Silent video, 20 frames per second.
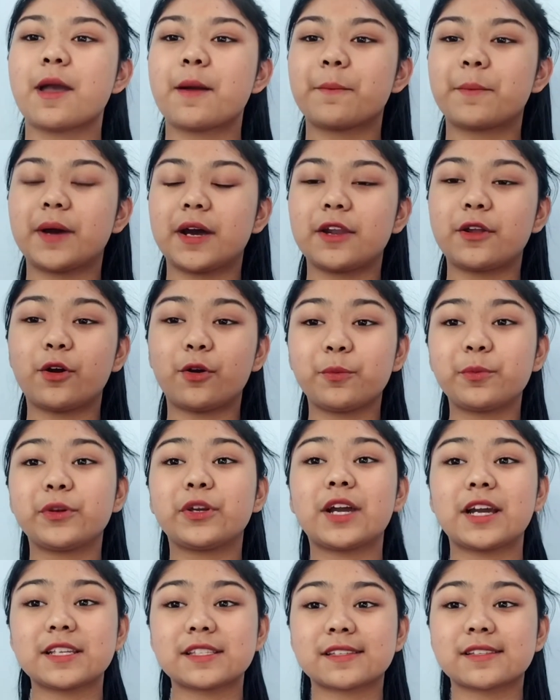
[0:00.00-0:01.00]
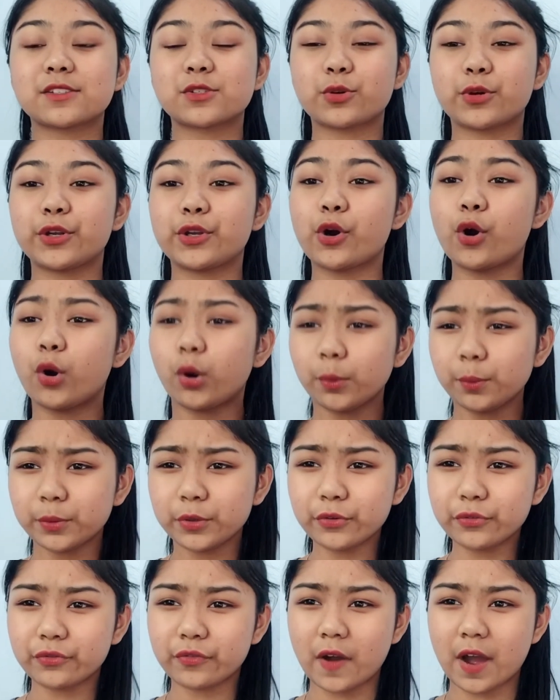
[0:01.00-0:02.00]
But hope you guys enjoyed. Hope
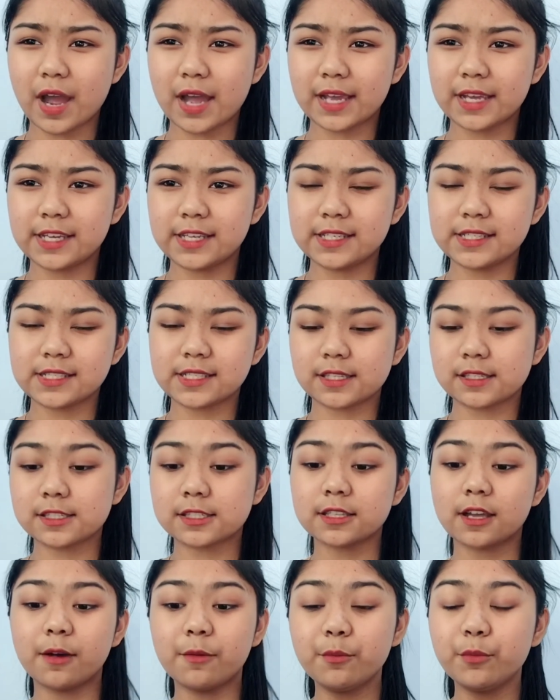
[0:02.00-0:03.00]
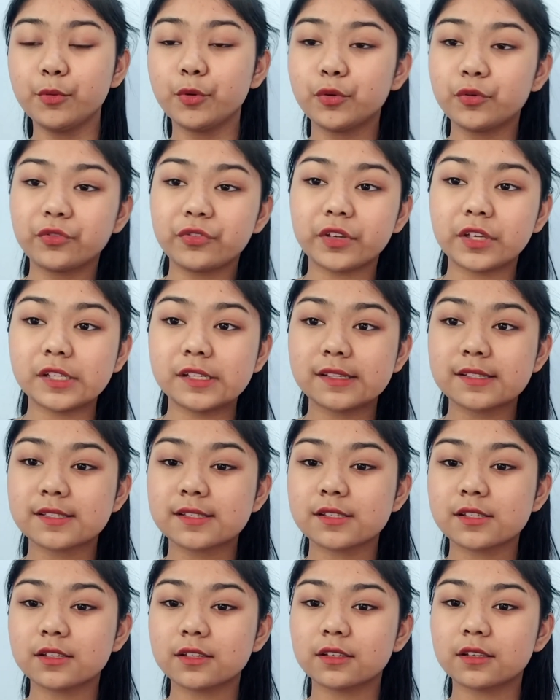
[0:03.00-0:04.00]
you find some movies,
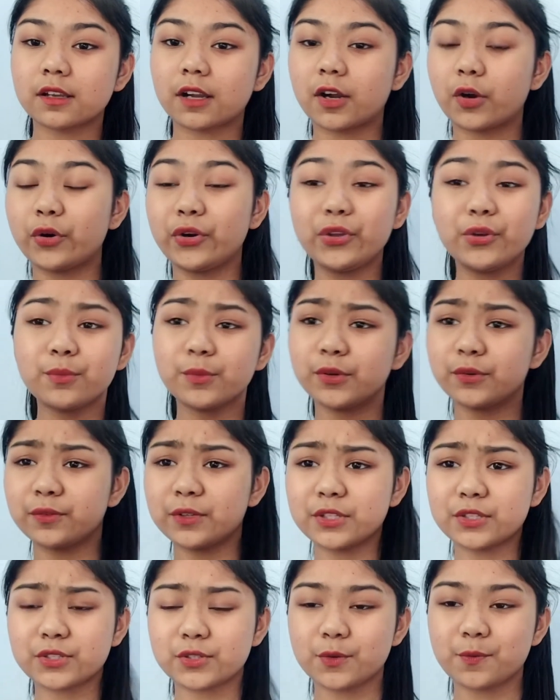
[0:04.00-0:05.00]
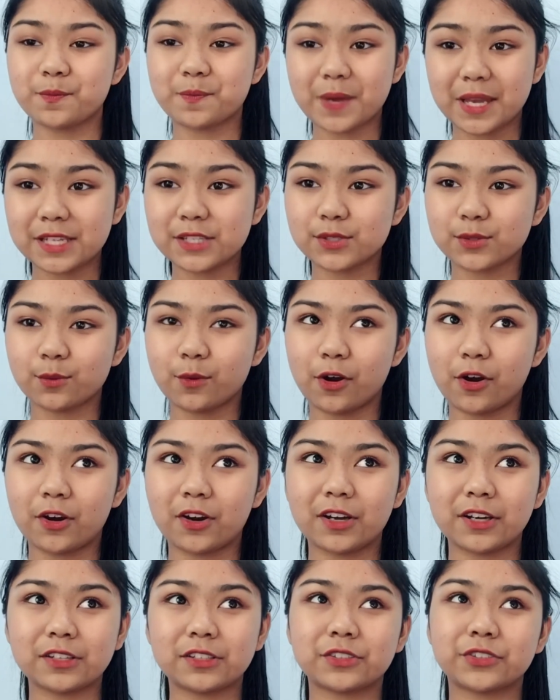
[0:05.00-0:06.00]
new movies to binge
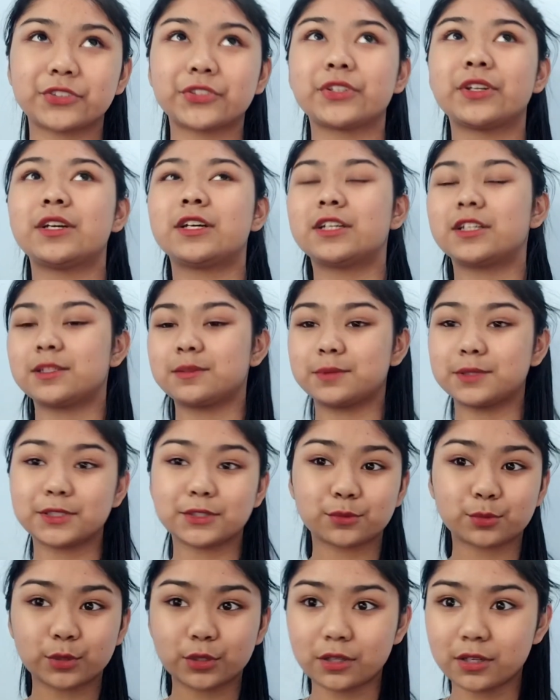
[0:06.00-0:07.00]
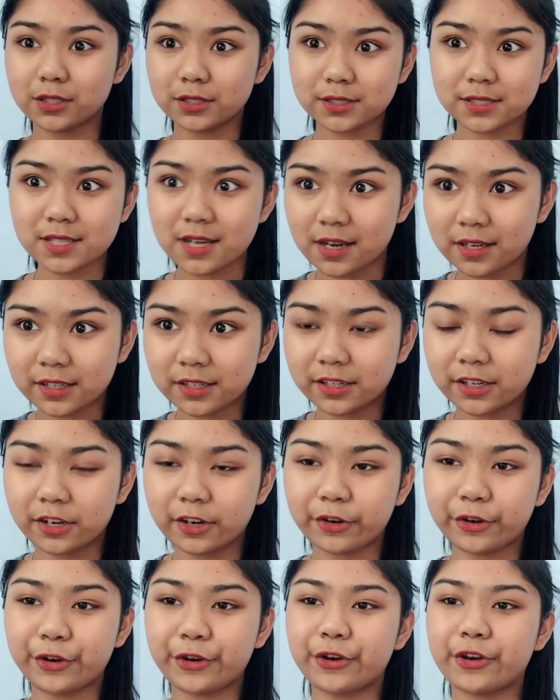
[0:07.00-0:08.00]
watch, because we're all stuck in
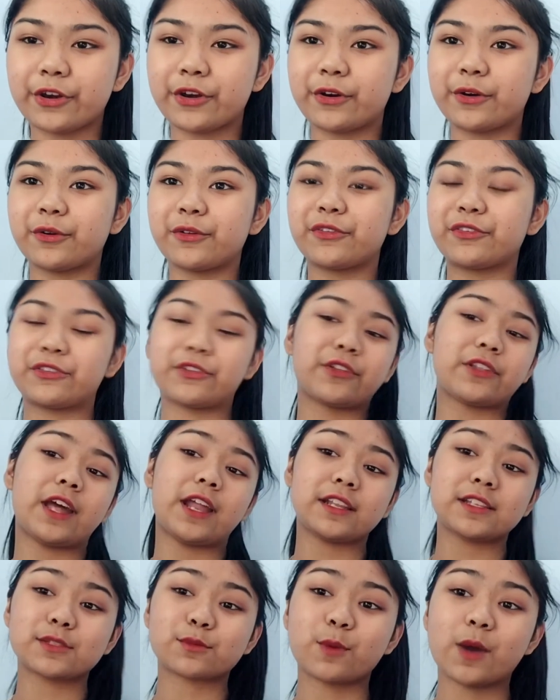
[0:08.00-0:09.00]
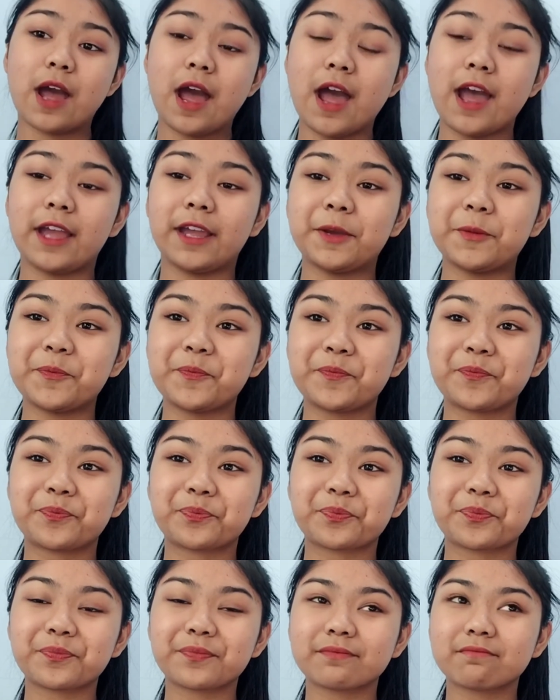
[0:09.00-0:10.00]
here, so that is why.
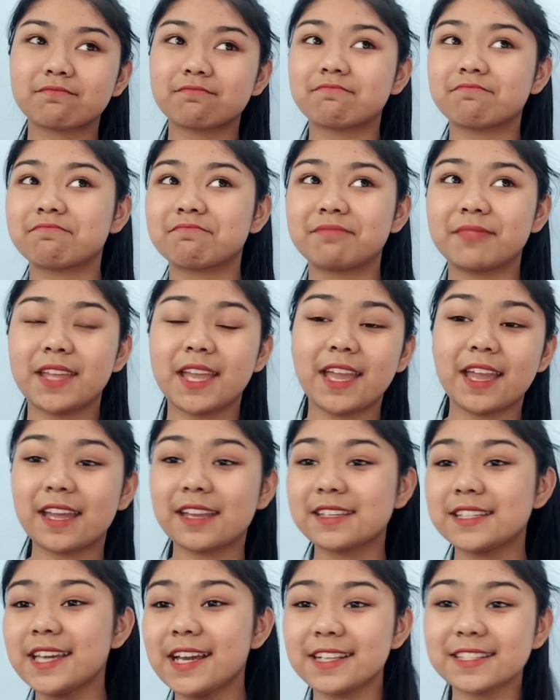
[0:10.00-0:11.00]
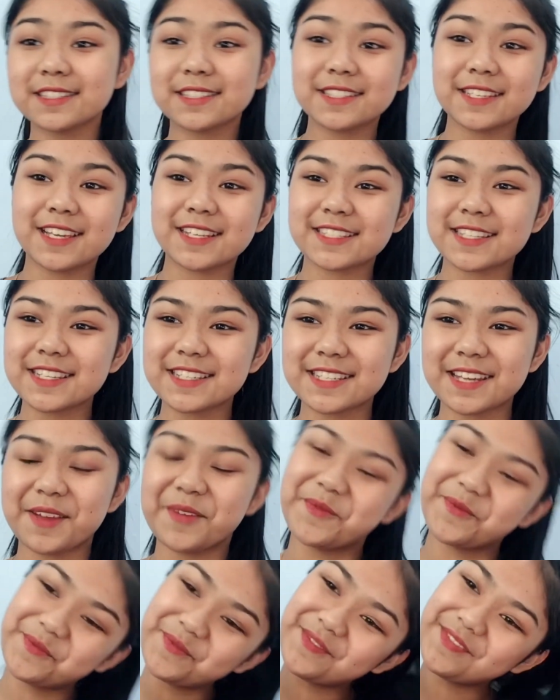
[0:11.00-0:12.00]
And yeah, I'll see you guys next
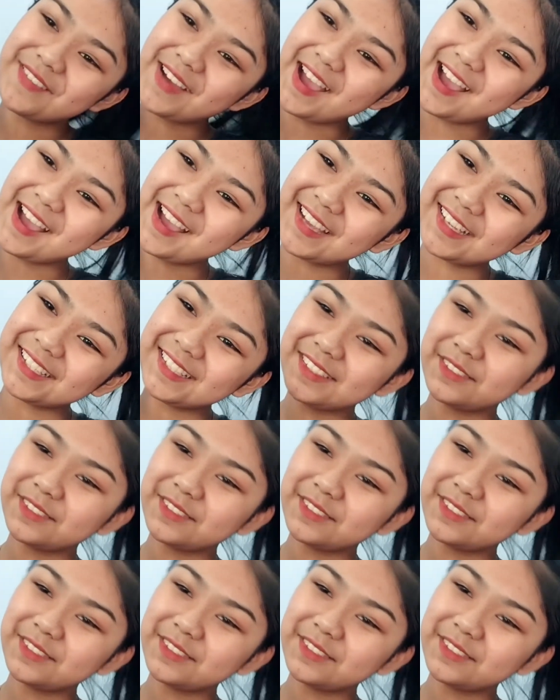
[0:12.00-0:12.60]
time. Bye.